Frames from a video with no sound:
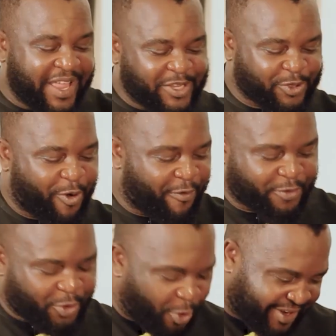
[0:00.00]
of
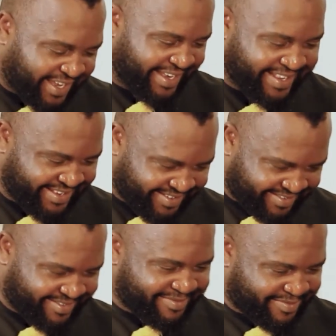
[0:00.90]
talking,
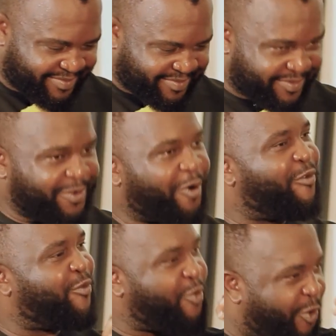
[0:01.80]
of
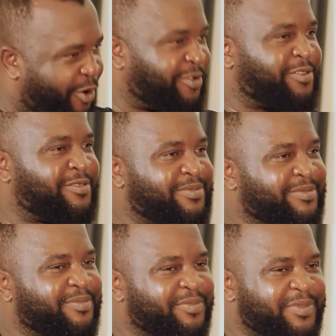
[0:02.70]
word,
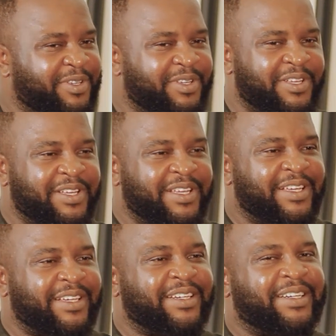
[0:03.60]

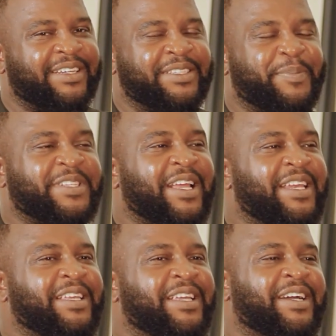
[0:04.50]
especially
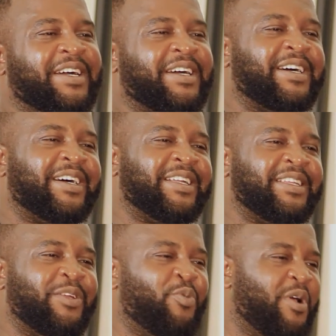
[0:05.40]
the
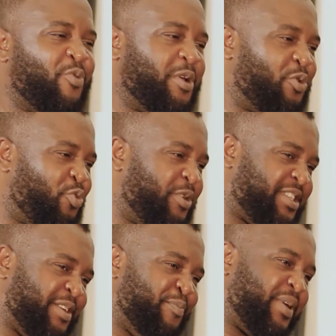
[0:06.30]
way we do it in
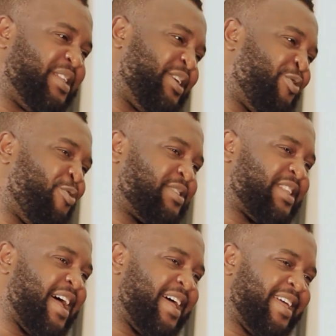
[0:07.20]
Pentecostal,
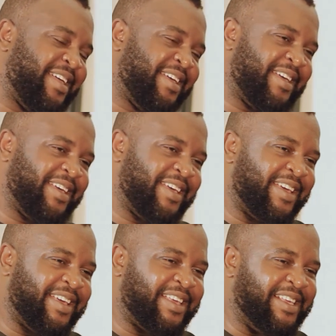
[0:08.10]

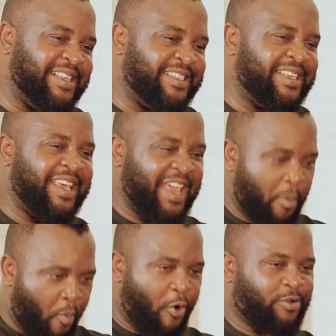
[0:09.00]
is it a
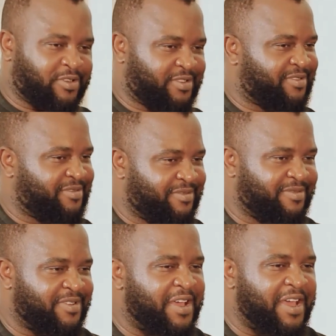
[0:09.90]
must?
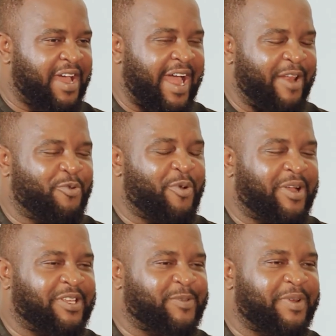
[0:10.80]
I don't know how to
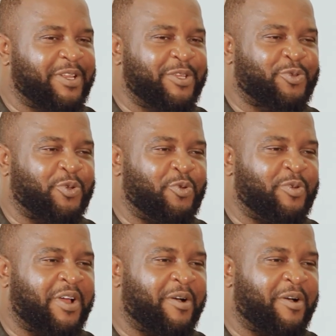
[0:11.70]
explain it to you now.